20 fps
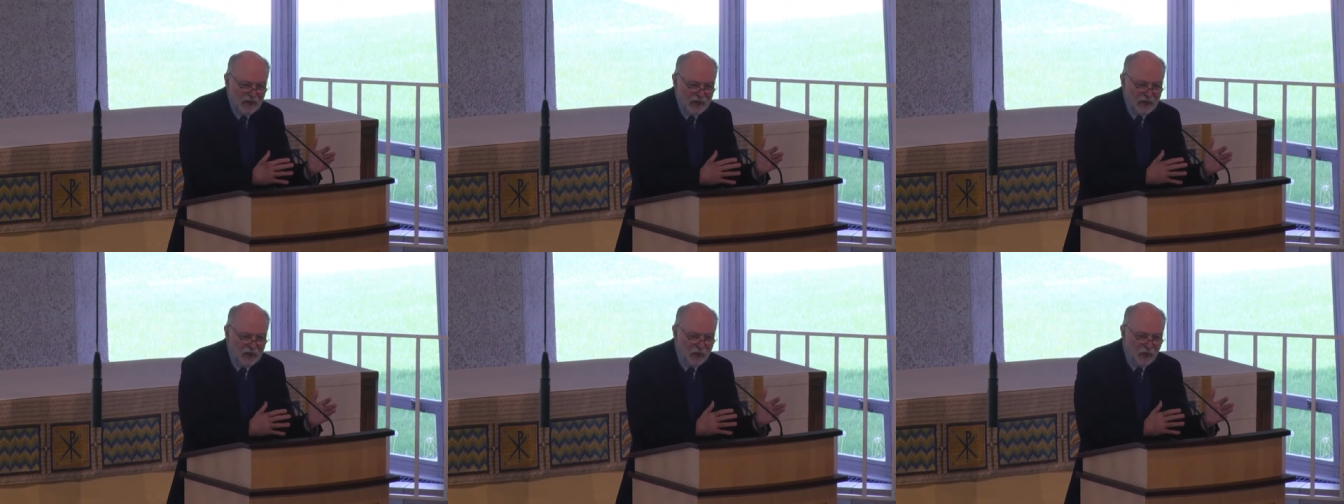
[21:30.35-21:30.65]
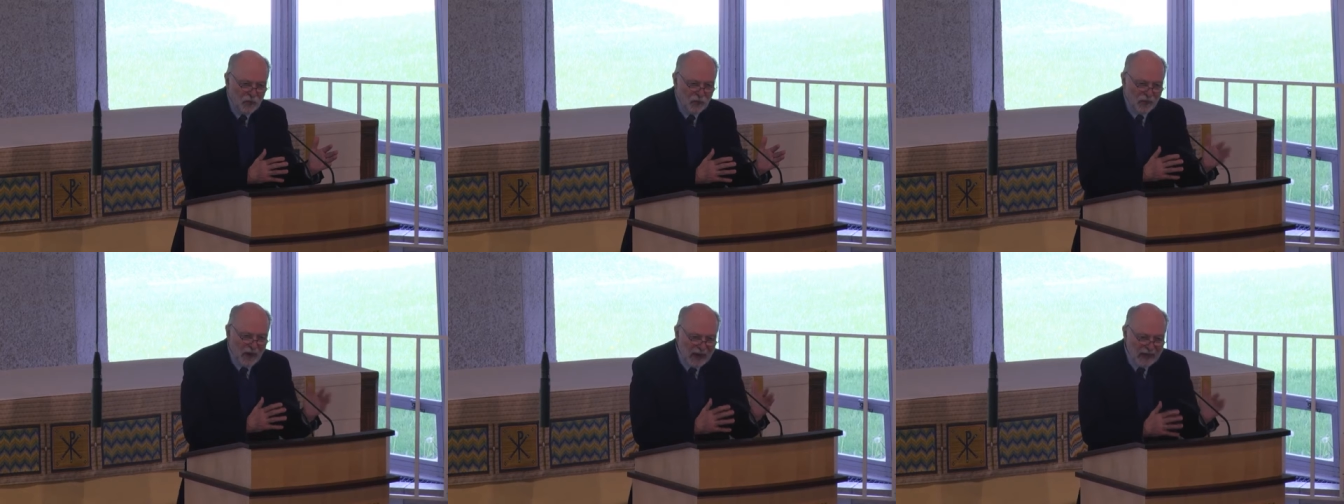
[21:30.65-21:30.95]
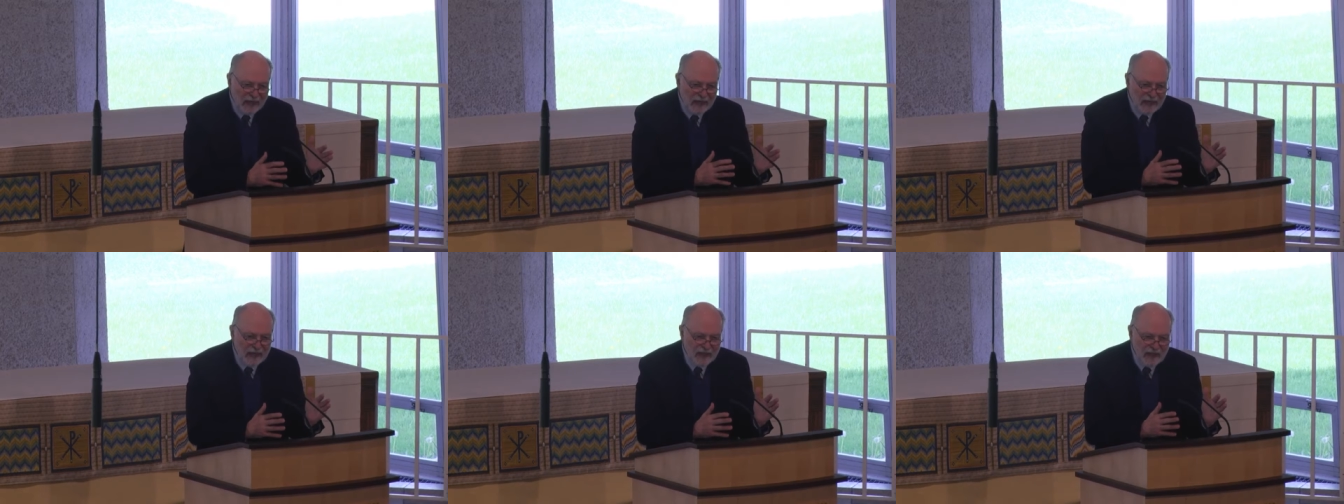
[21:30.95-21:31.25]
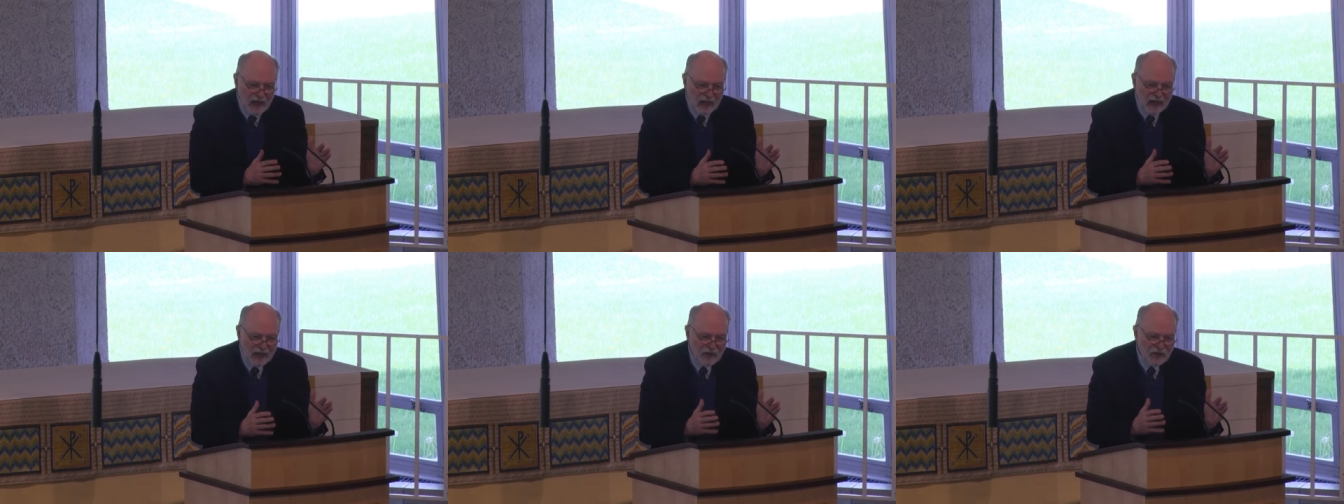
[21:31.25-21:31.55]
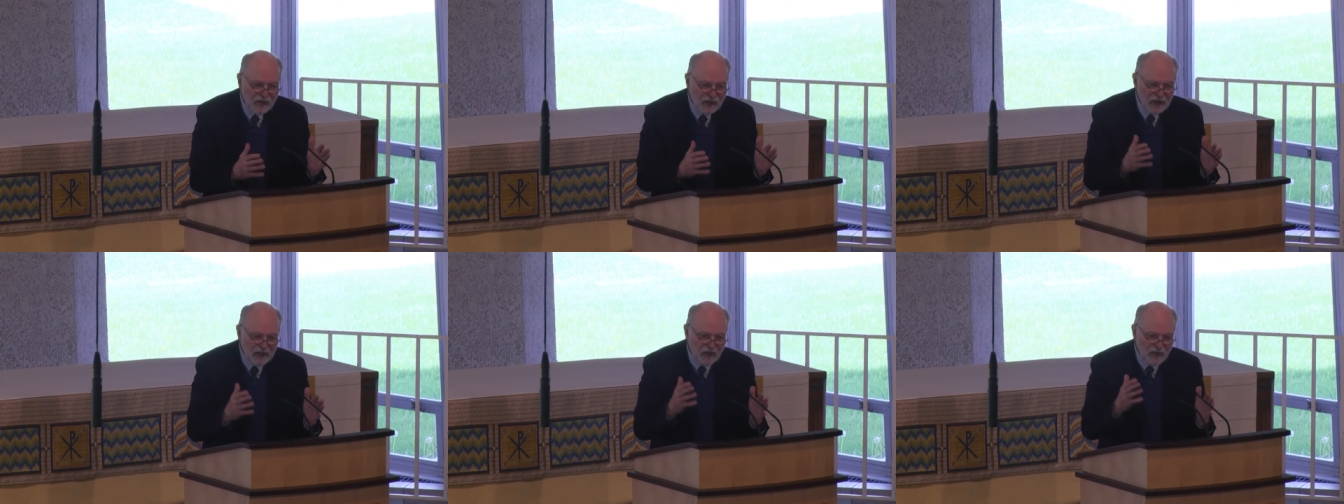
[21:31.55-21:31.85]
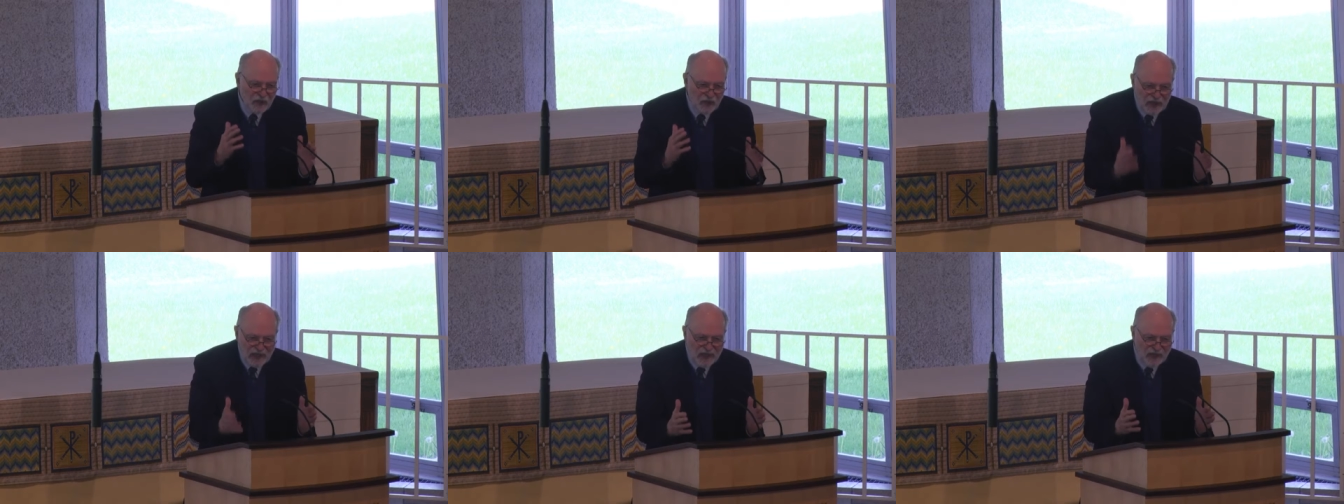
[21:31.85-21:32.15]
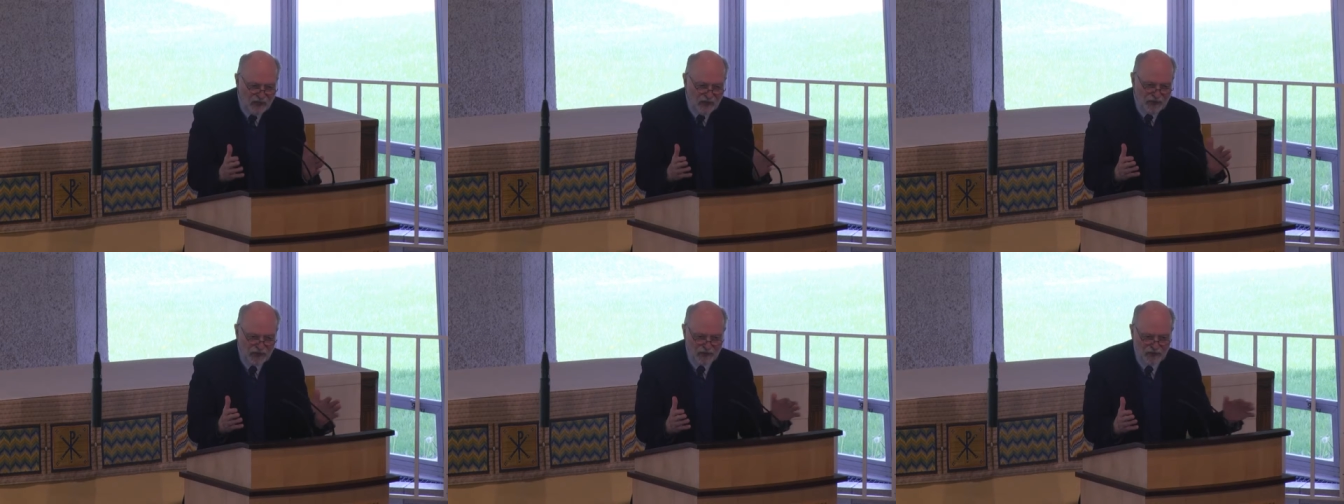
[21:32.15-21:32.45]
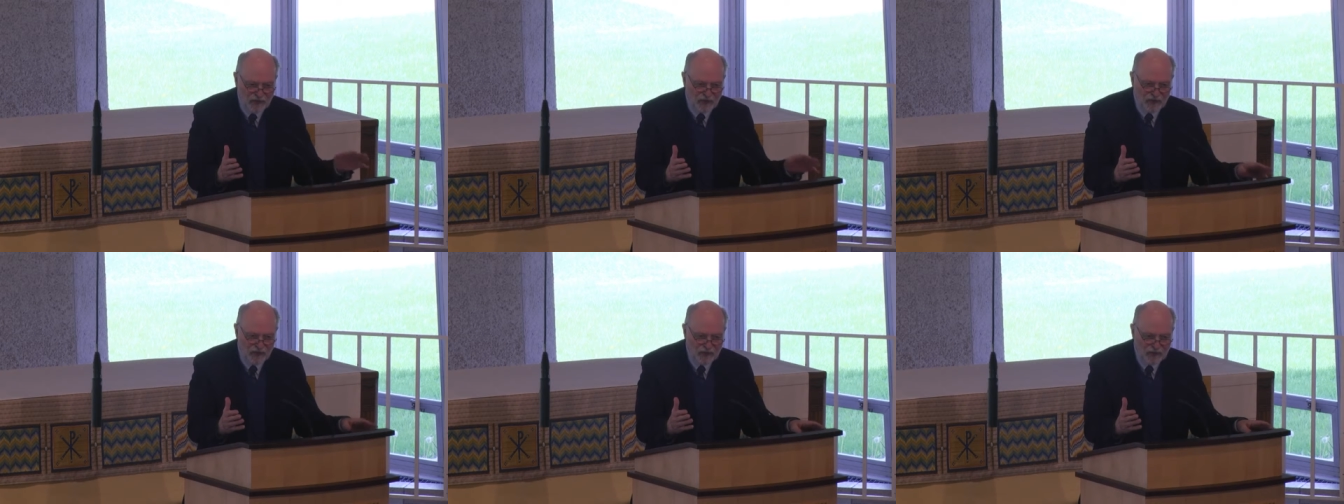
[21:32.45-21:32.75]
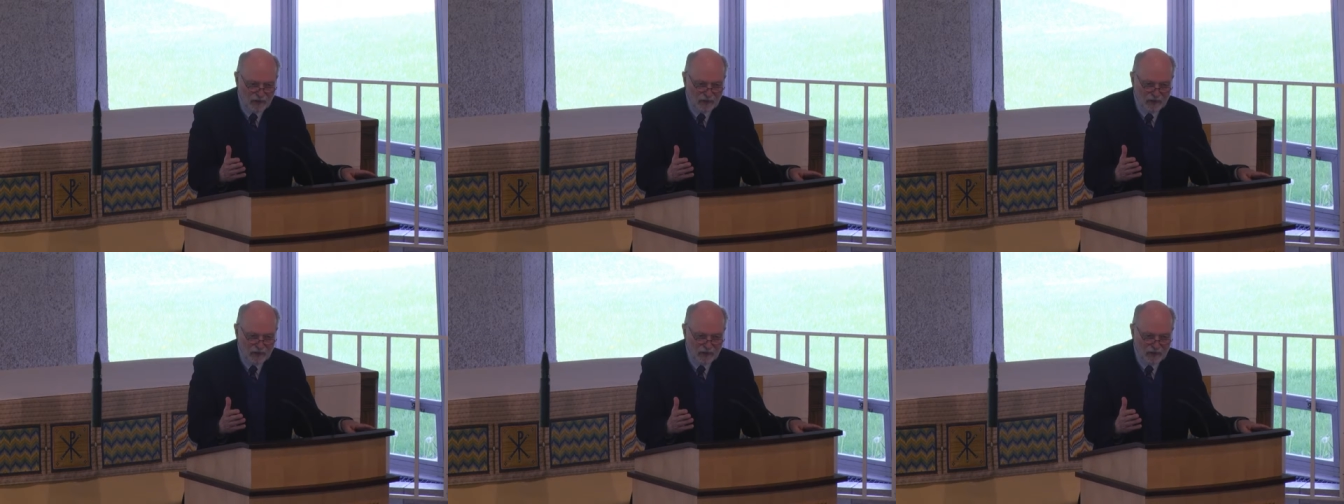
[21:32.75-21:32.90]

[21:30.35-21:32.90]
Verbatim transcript: then you recognize that Jesus